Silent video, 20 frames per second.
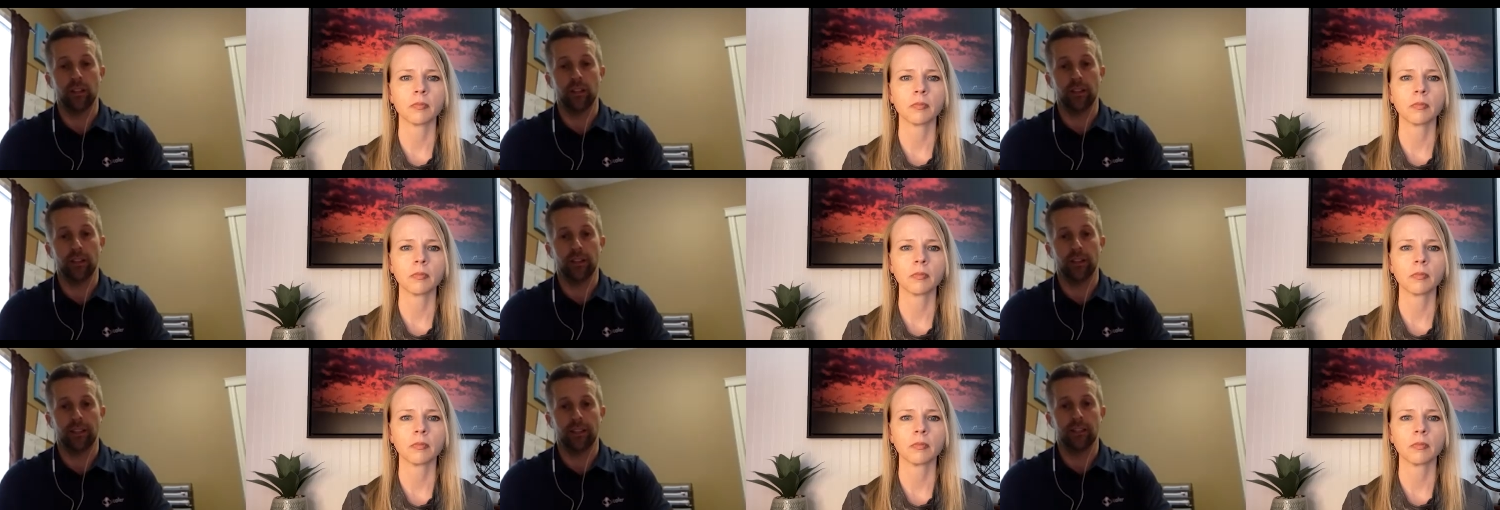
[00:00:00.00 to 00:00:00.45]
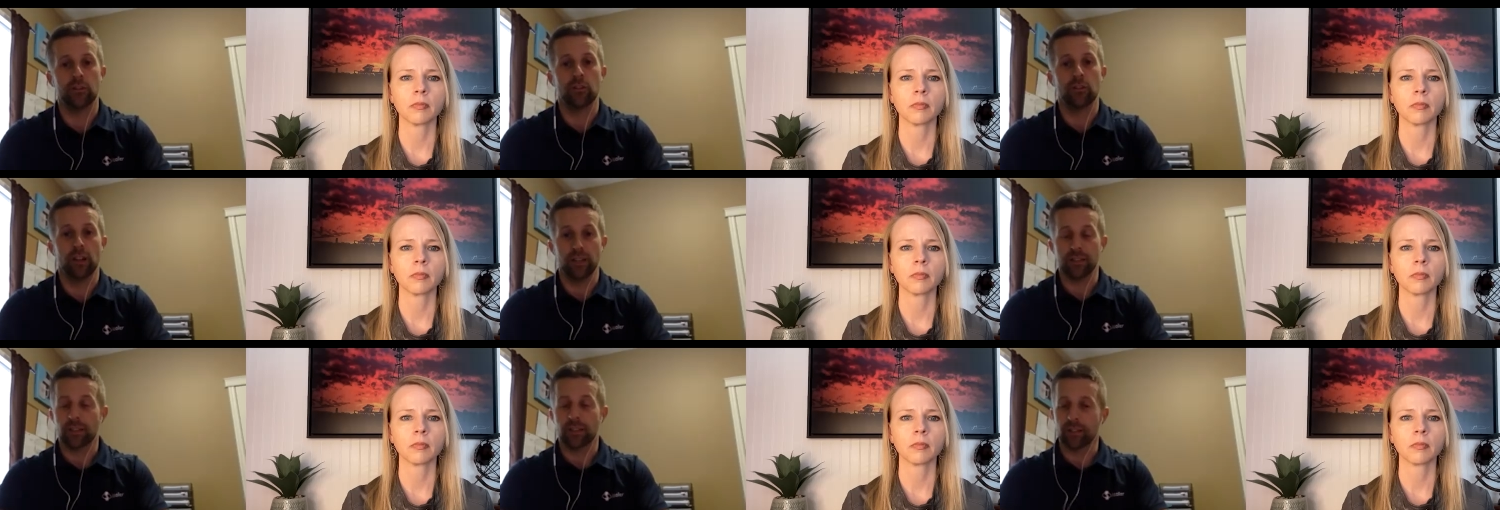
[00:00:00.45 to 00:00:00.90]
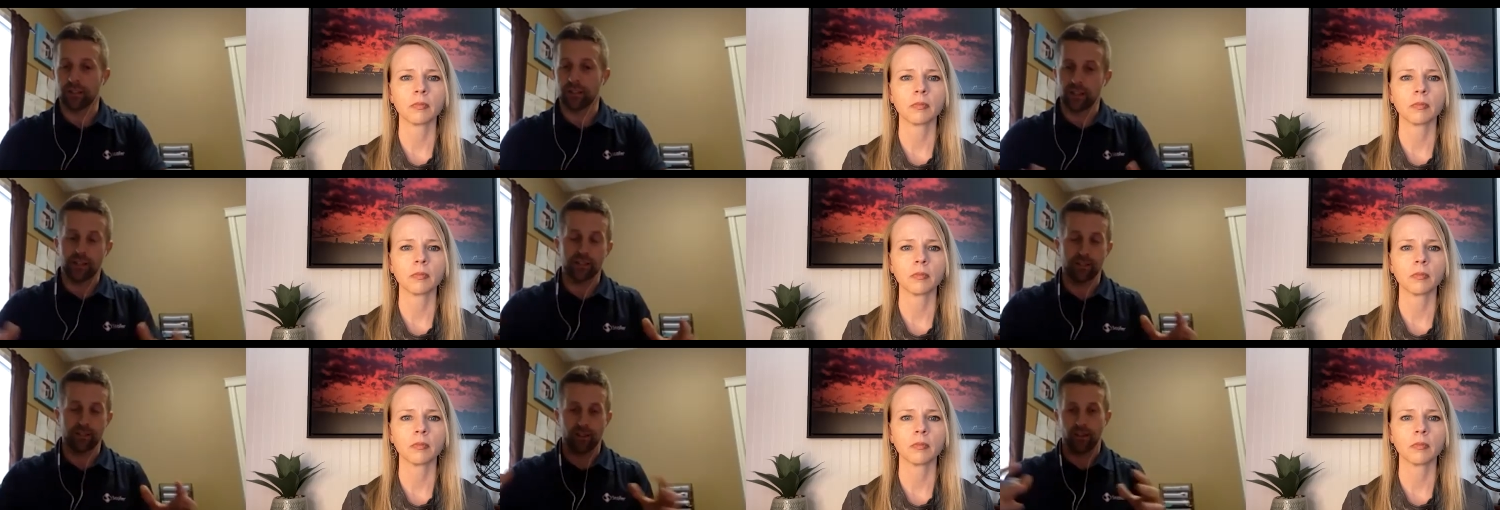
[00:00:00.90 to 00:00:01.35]
Speaker 1: interesting, because I
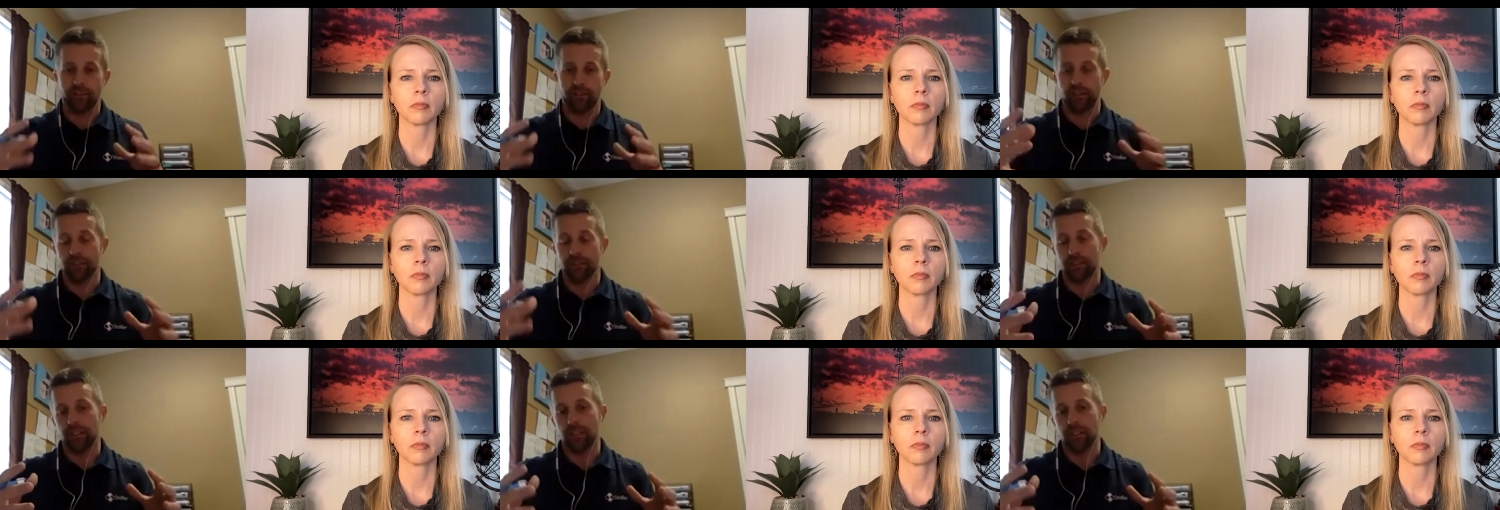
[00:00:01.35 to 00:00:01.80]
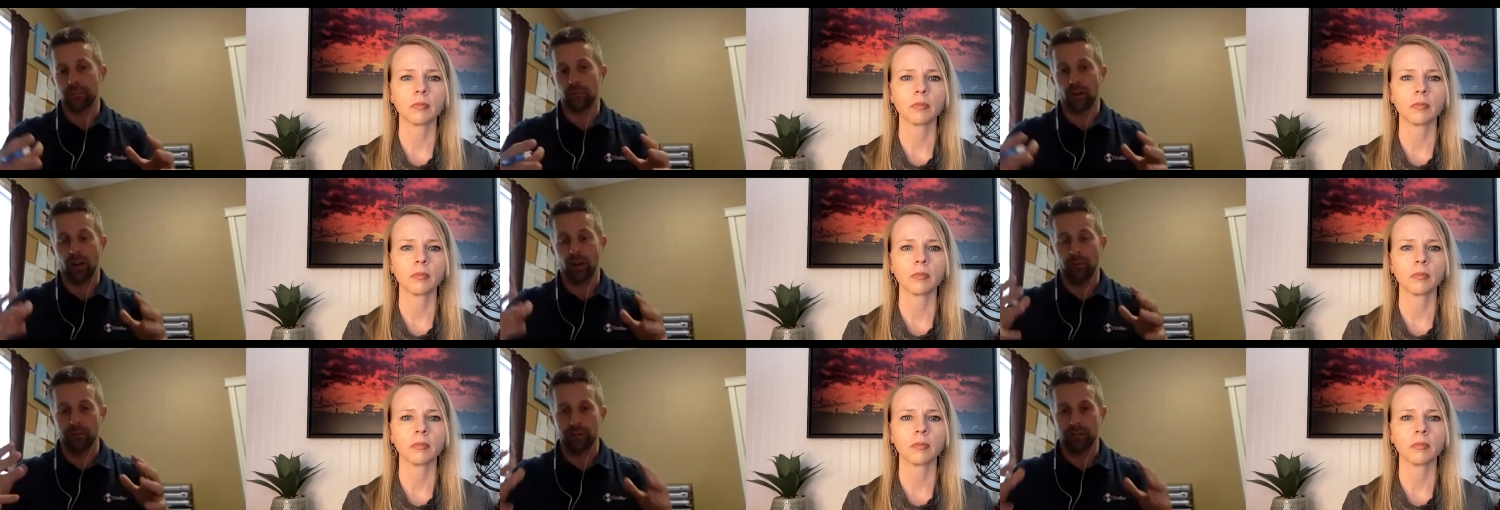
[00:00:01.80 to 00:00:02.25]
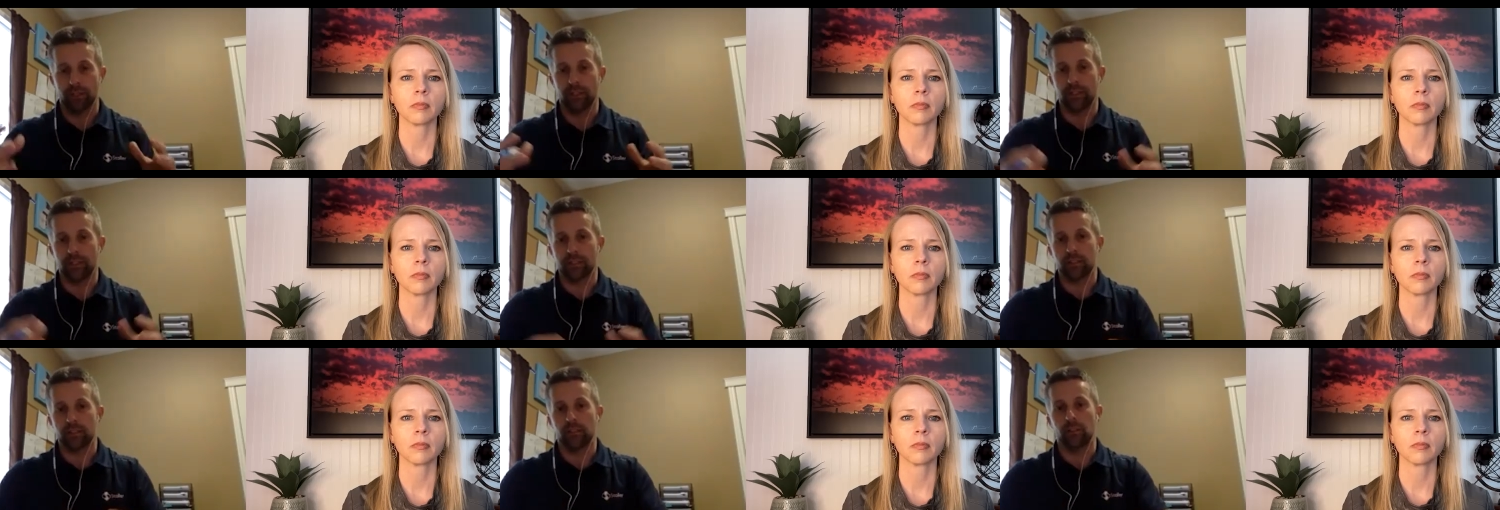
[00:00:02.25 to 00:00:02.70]
saw these niche problems and
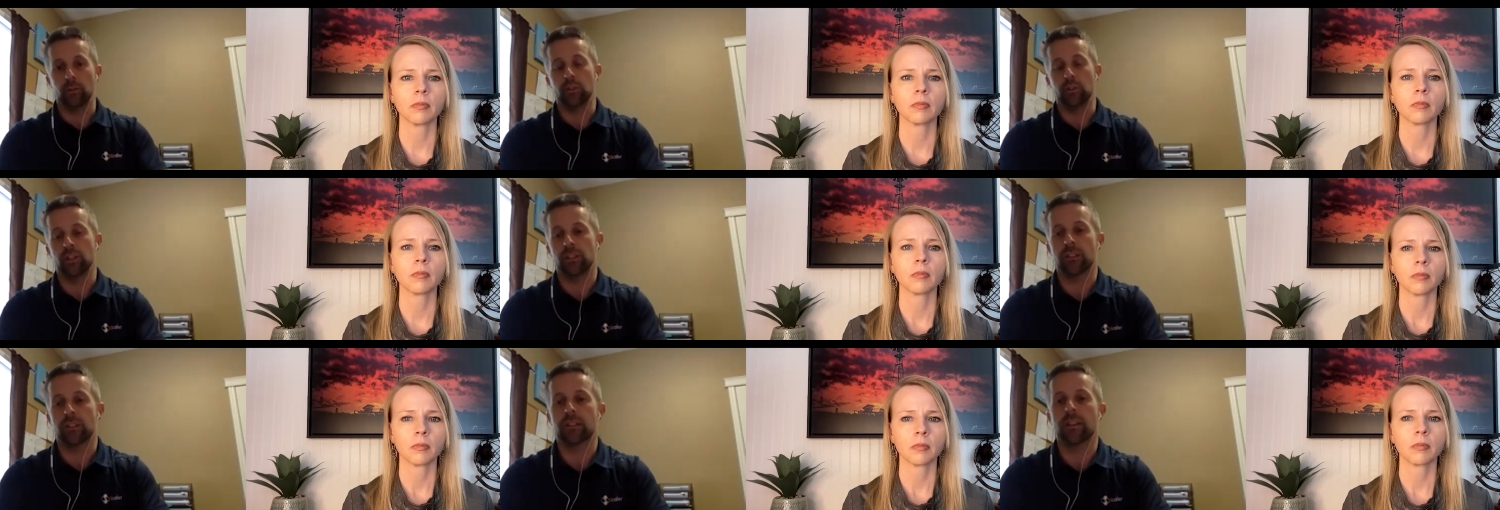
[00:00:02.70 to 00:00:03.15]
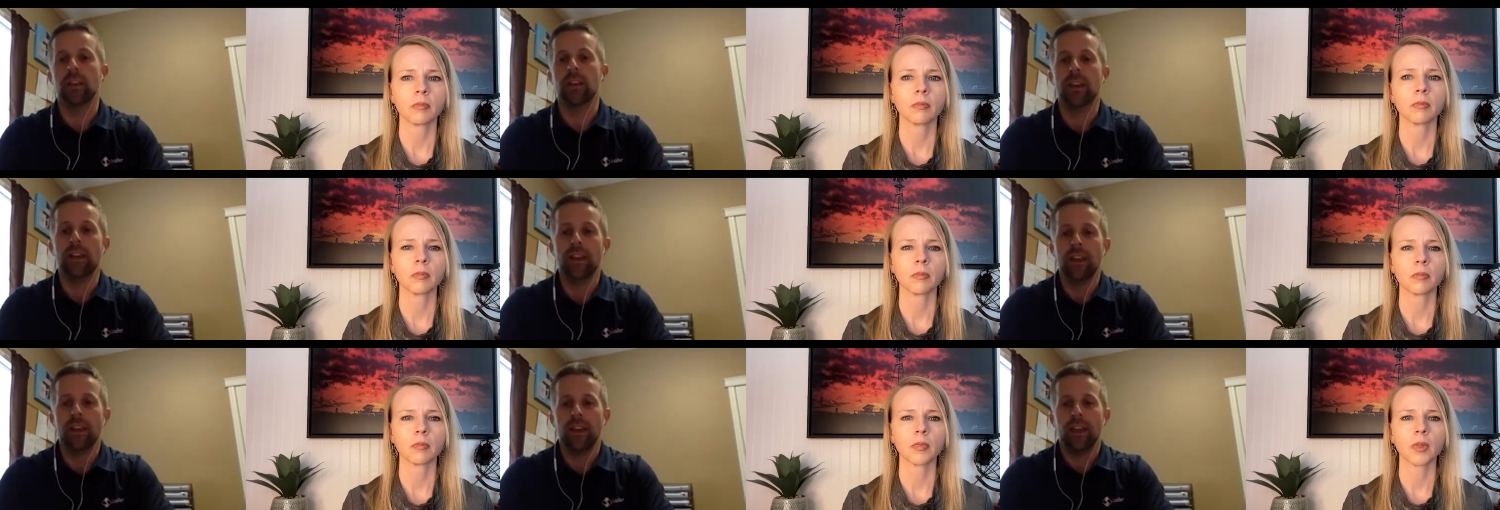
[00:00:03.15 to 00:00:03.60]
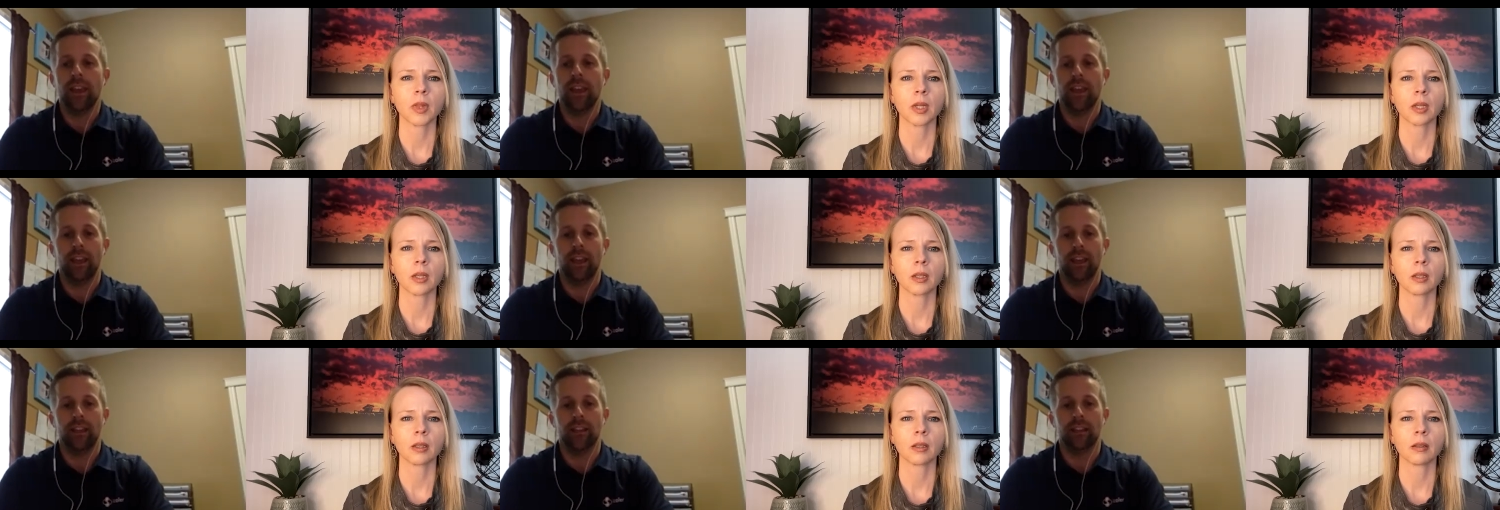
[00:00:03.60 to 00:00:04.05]
these solutions
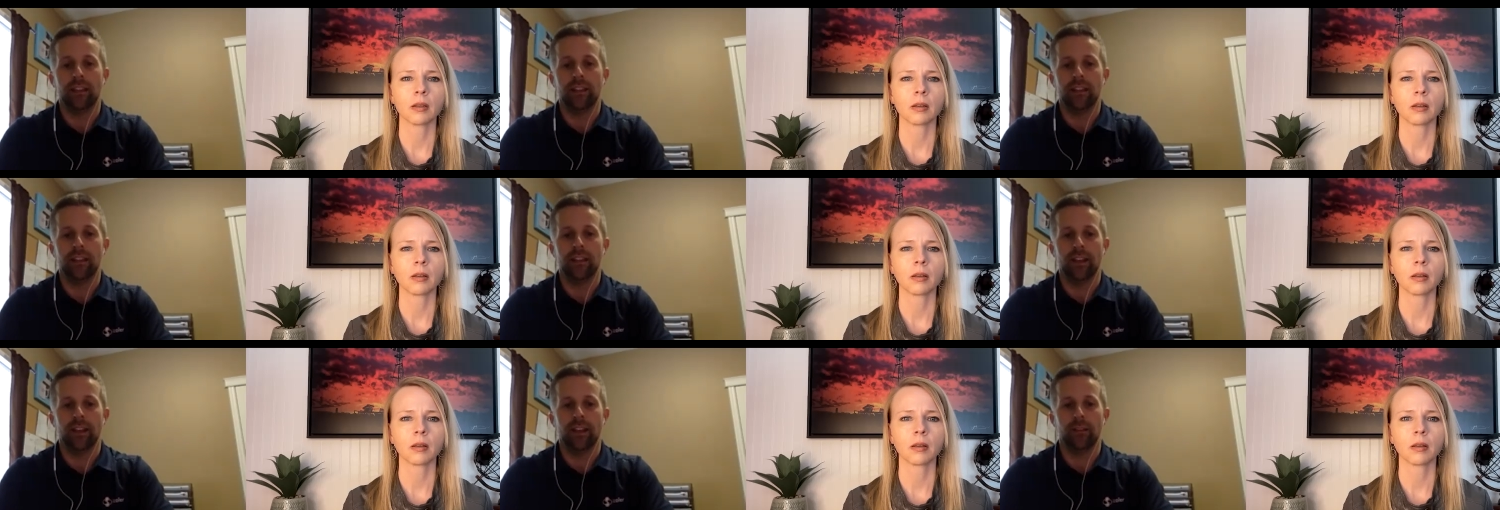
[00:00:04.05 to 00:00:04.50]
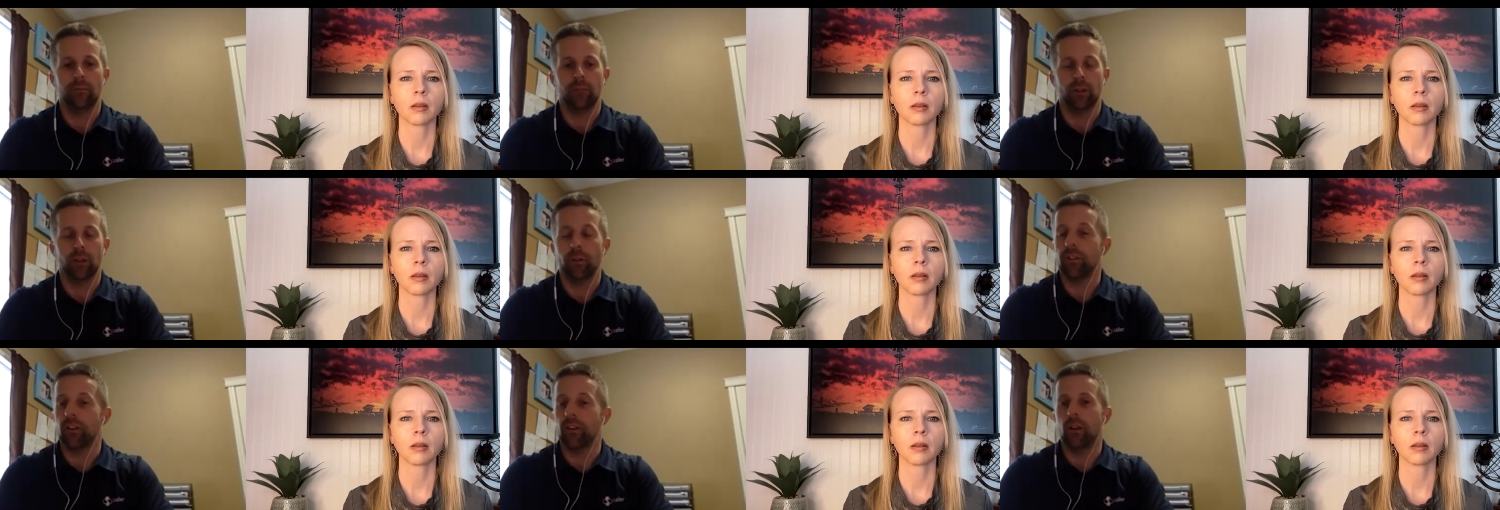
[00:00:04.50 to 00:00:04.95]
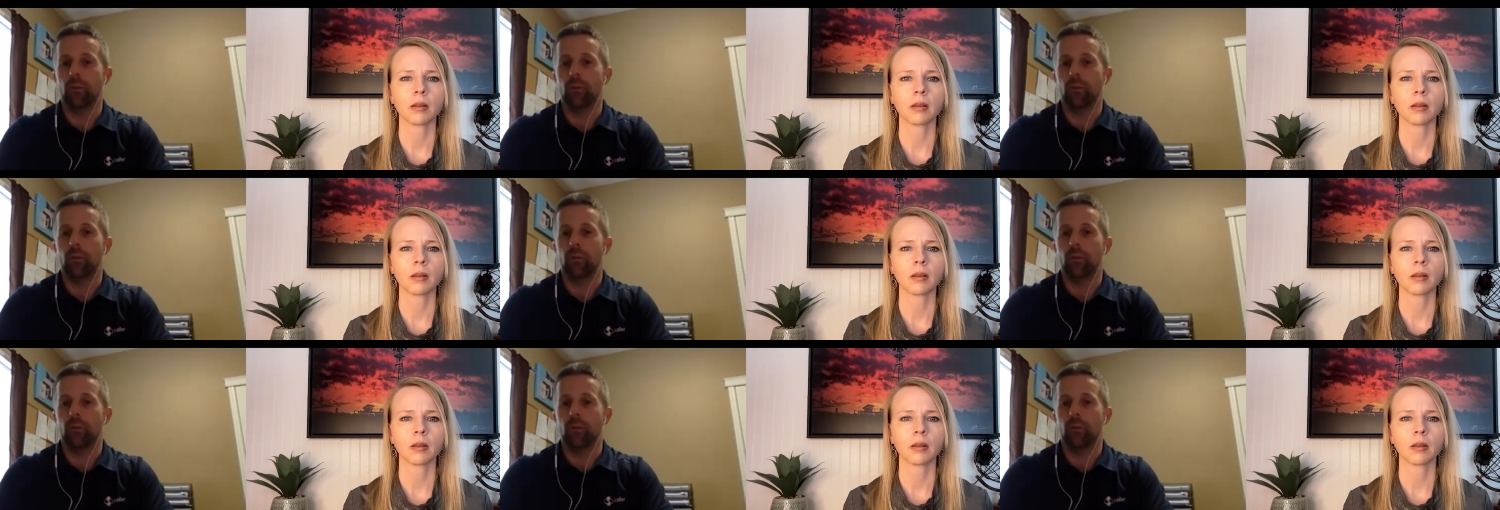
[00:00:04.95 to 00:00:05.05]
and, thought I